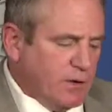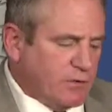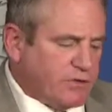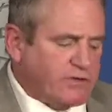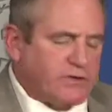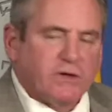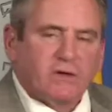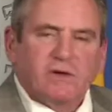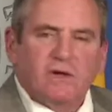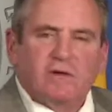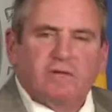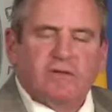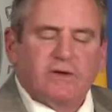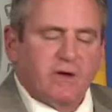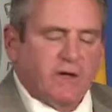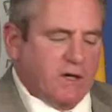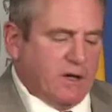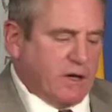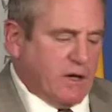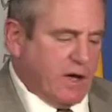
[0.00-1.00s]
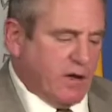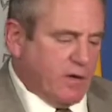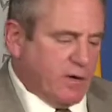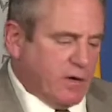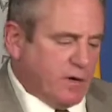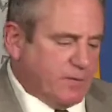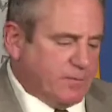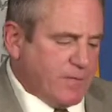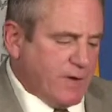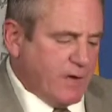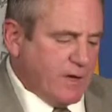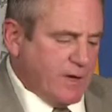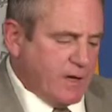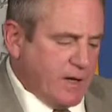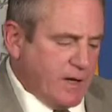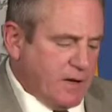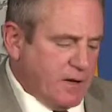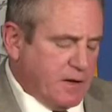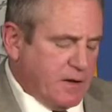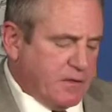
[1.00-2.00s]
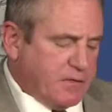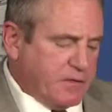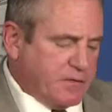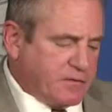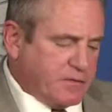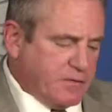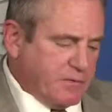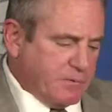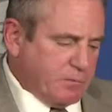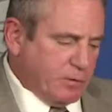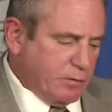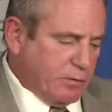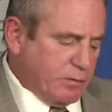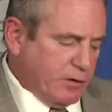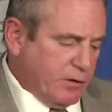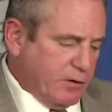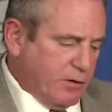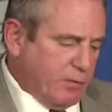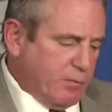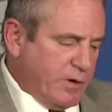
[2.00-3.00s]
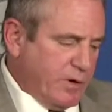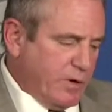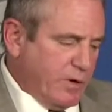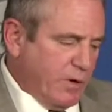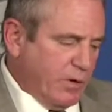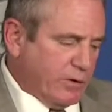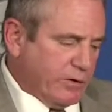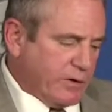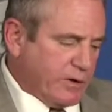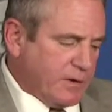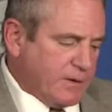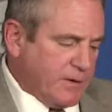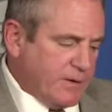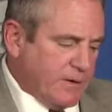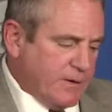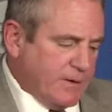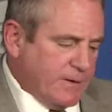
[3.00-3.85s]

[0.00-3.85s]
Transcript: significant other, and these people were a little bit older.